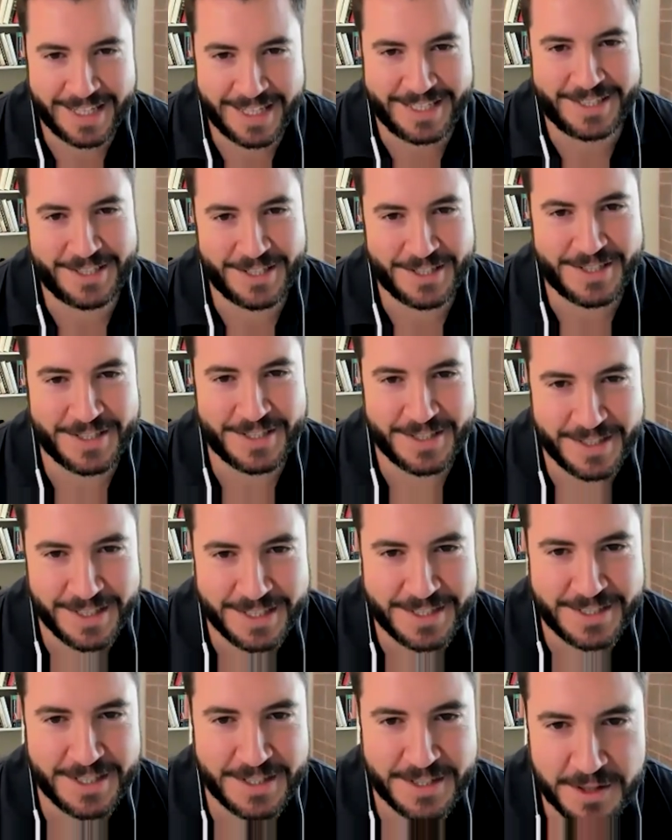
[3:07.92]
let's just
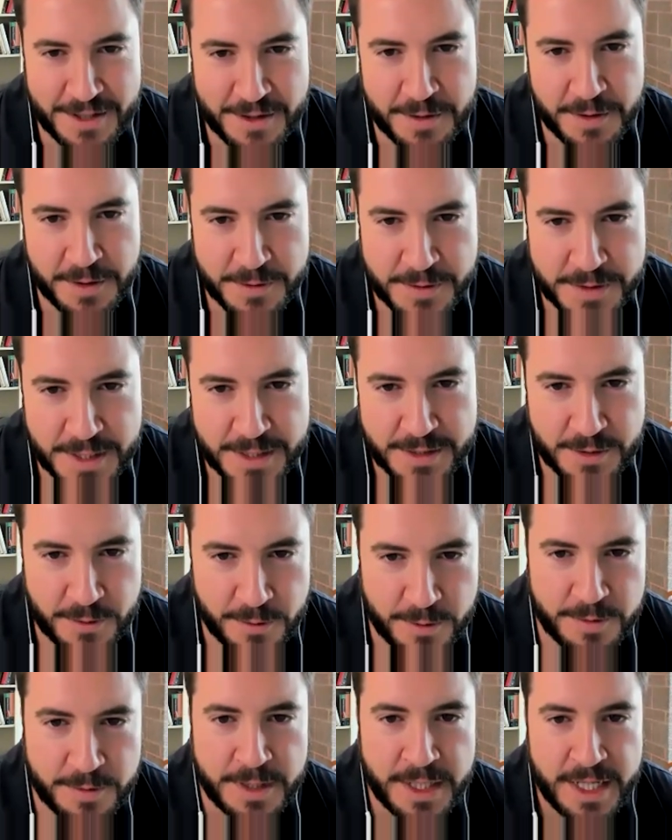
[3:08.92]
let's just close this
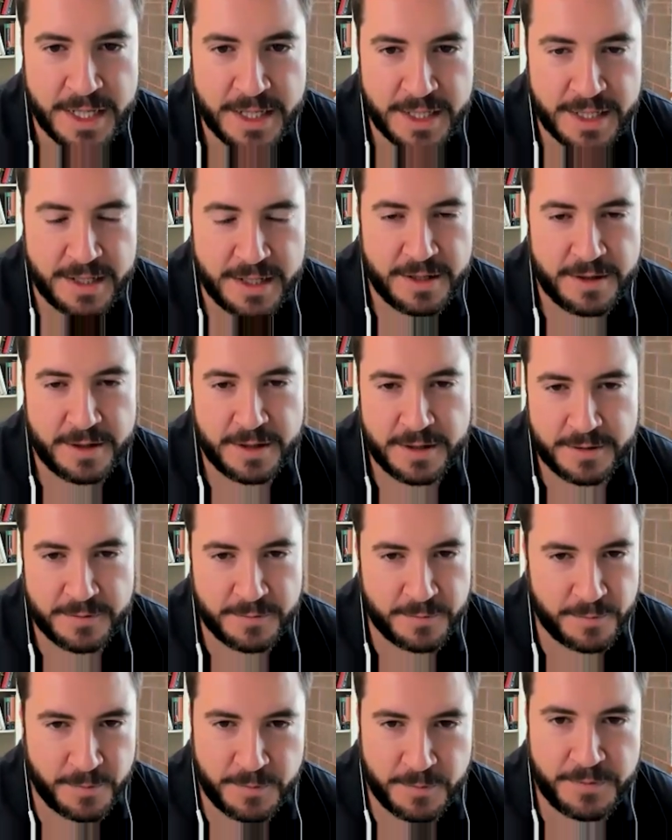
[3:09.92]
whole
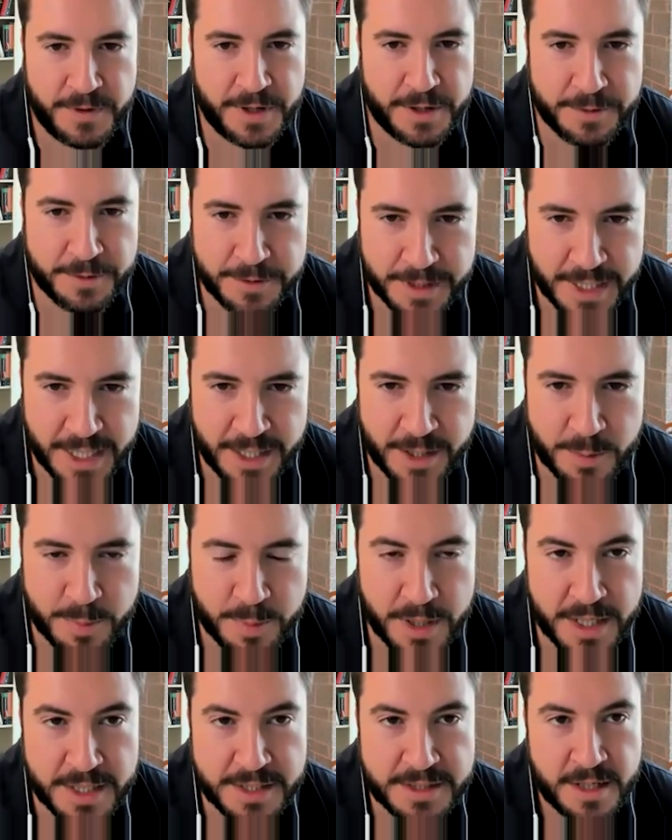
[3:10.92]
federal
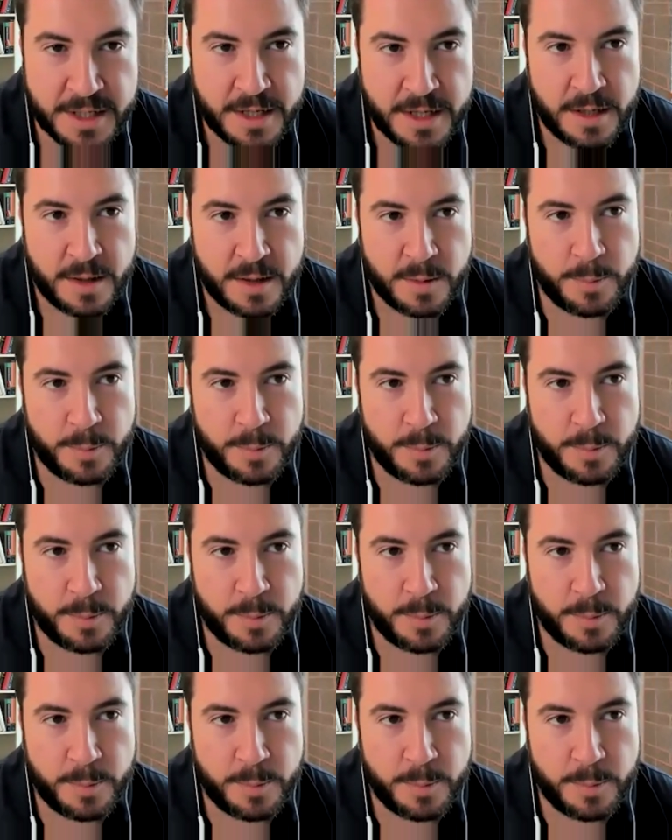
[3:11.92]
enterprise